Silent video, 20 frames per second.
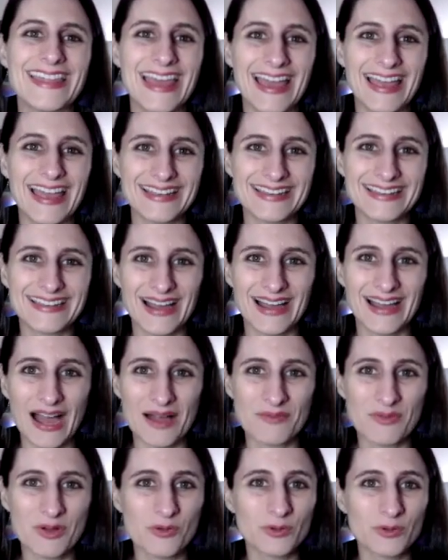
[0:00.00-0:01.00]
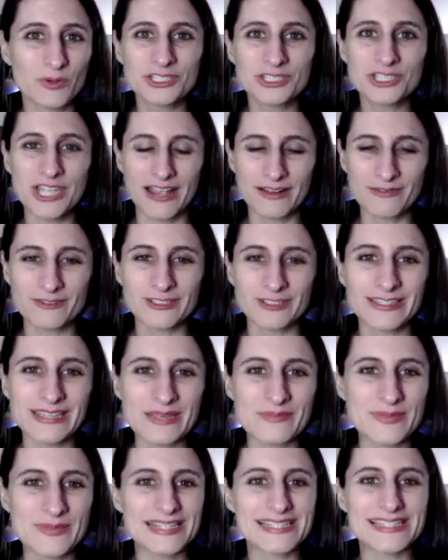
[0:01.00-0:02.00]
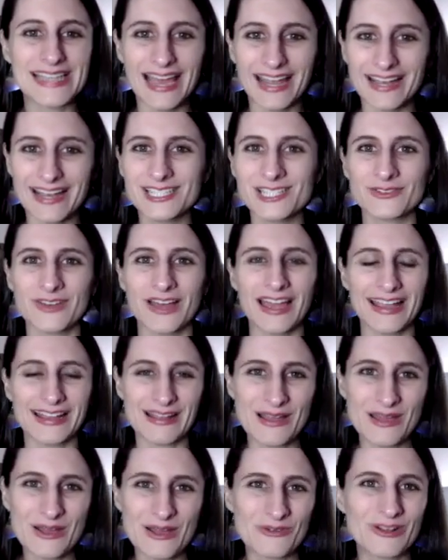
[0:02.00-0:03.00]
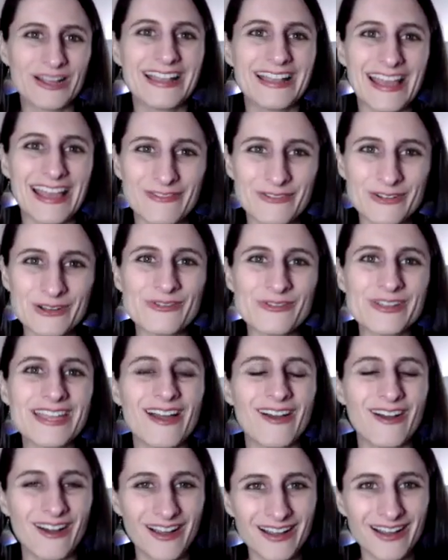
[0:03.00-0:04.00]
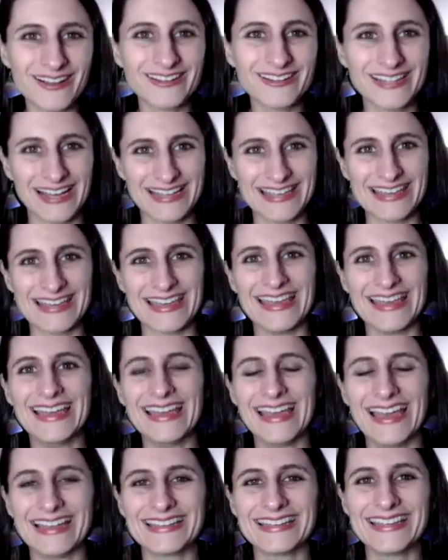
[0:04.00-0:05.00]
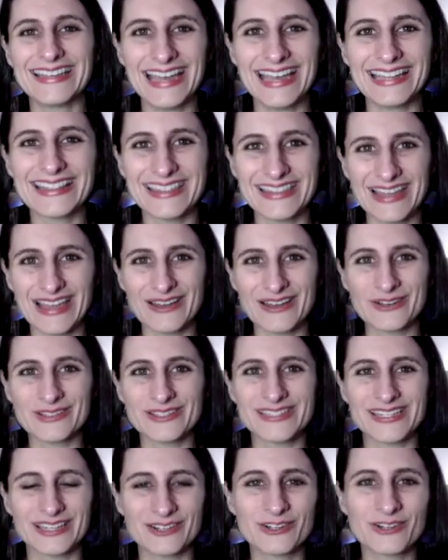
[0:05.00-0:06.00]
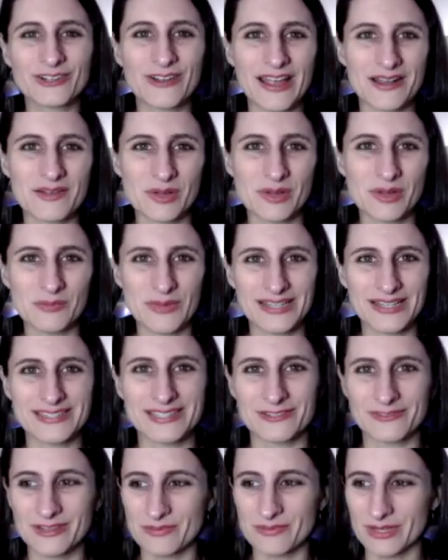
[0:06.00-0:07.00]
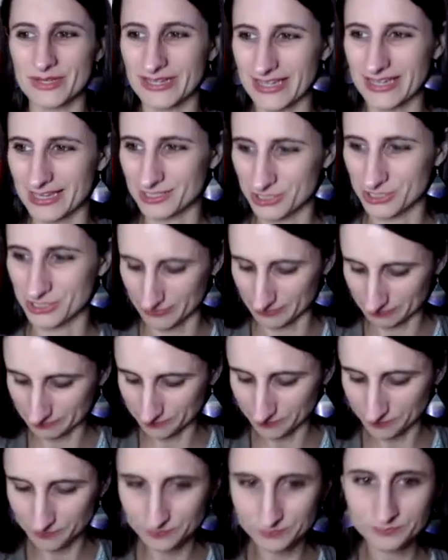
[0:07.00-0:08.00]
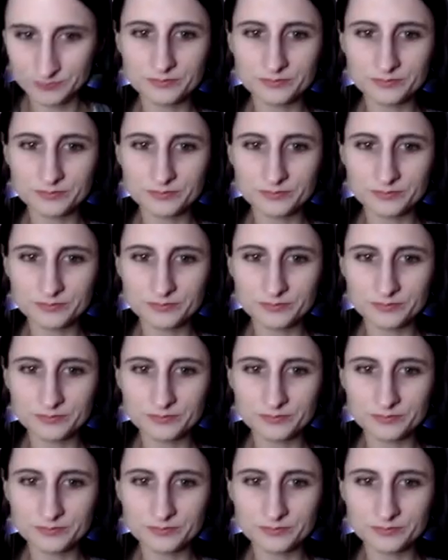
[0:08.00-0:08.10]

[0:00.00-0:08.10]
then we'll generally be satisfied whenever we are lucky and get those incredible bits of communication.